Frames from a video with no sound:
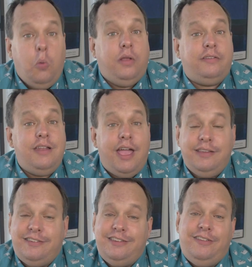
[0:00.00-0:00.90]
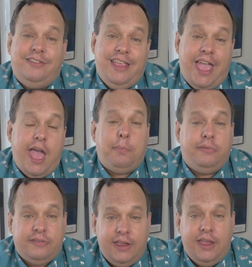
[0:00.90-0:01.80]
What's nice is the
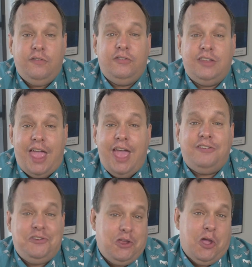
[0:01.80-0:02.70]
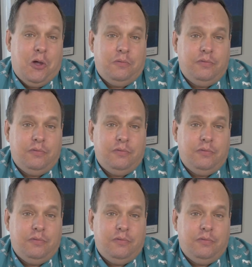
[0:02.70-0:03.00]
app saves as you go.